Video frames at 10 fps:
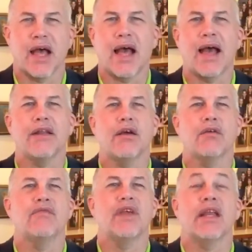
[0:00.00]
I know
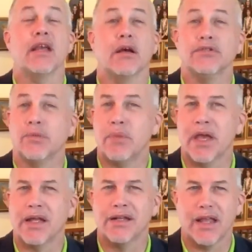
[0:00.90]
video is a
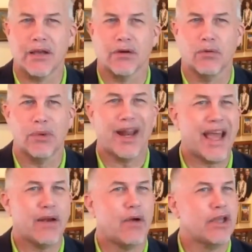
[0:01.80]
big deal, but
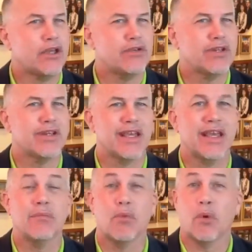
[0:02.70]
how do I use it to
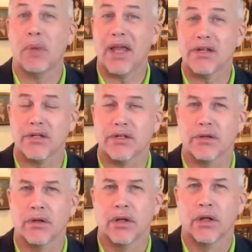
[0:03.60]
get more patients?
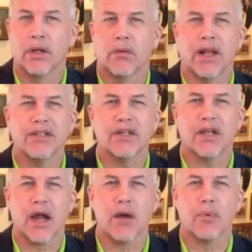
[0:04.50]
Well, as a
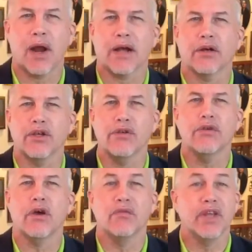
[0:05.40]
chiropractor, you
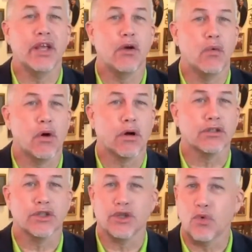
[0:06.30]
know video works.
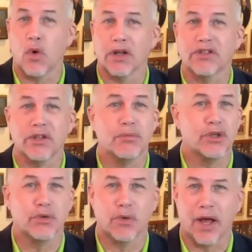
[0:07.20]
You watch them
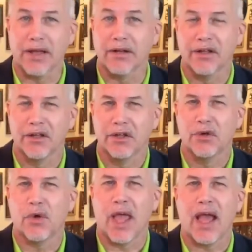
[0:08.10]
too, right?
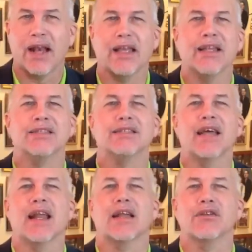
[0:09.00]
Reality is, is
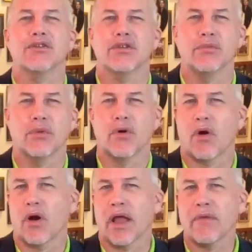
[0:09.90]
that a consumer
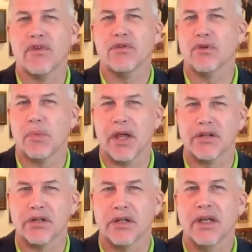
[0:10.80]
or a future
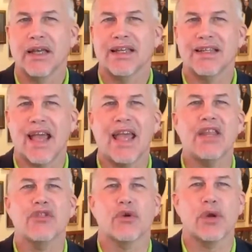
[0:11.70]
patient is
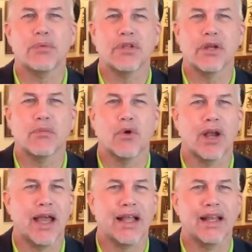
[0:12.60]
83% more
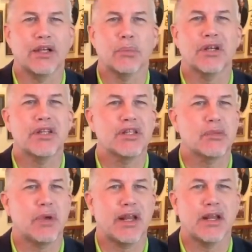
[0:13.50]
likely to
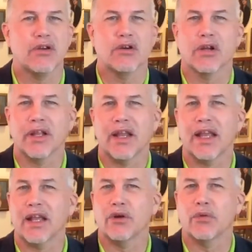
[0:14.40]
participate in your clinic and your